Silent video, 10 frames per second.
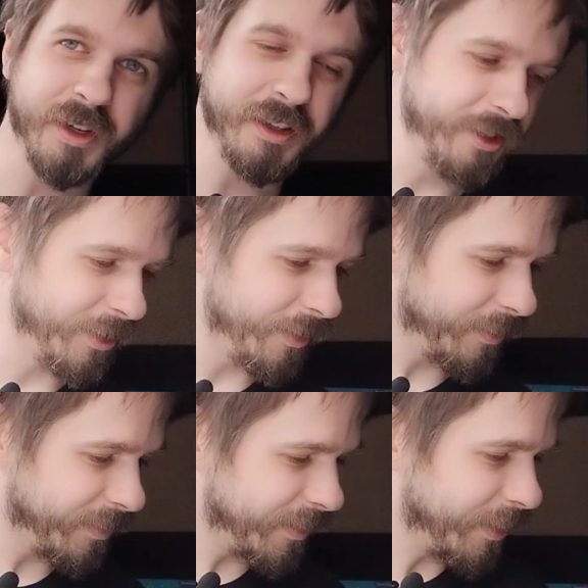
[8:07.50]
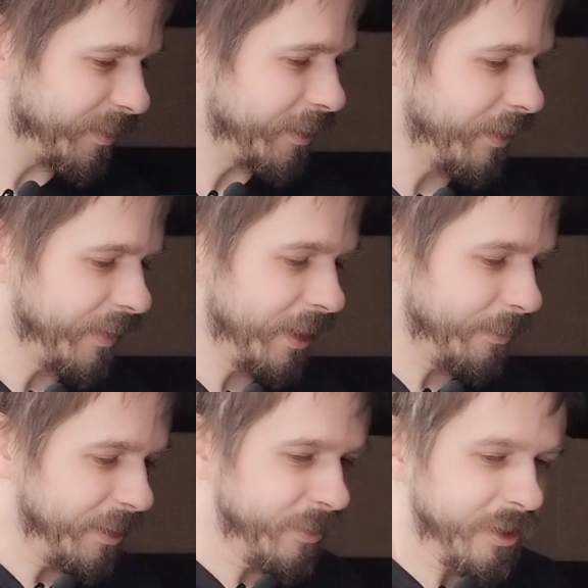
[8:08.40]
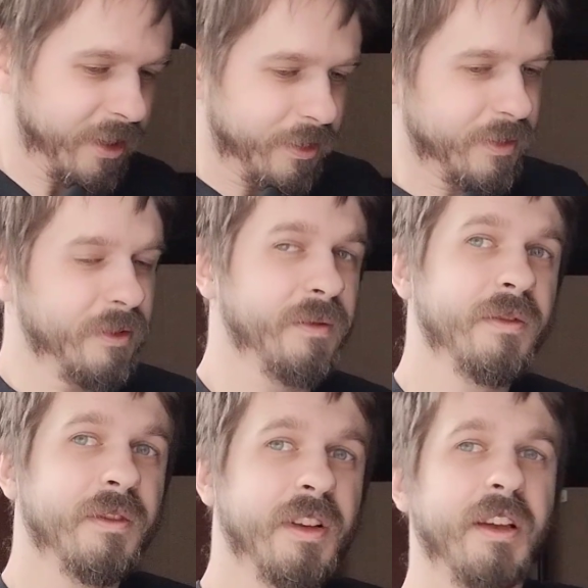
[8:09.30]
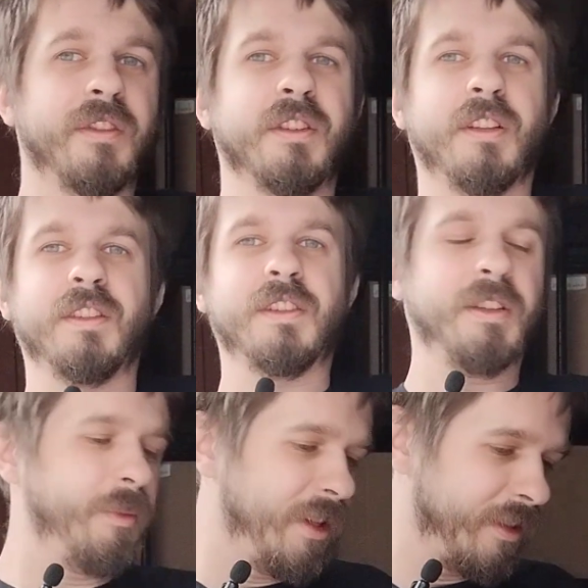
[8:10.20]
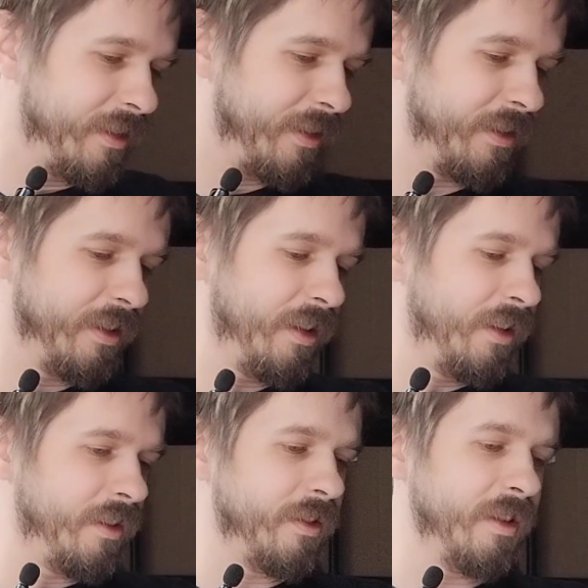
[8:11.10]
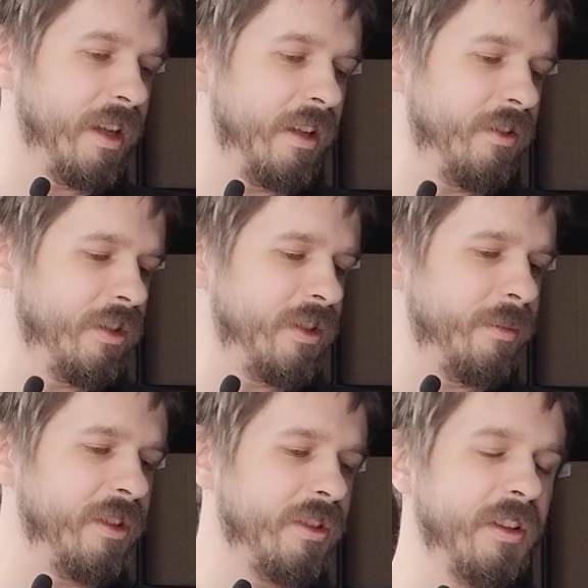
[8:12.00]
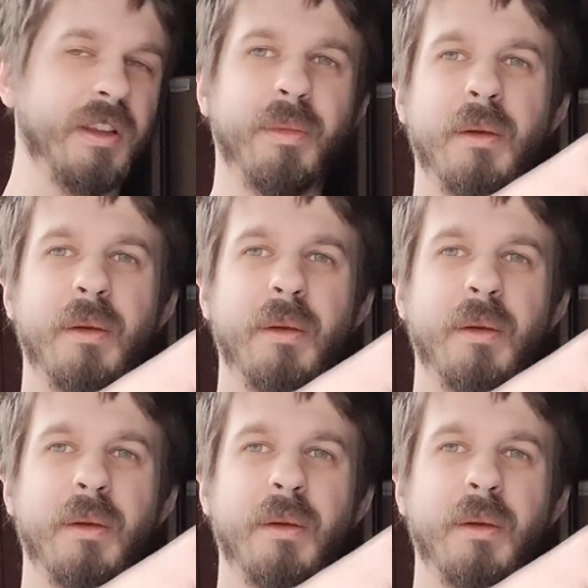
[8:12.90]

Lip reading: quickly show some stuff that I'll be working through. I haven't done this in a bit. So yeah, just a bunch of like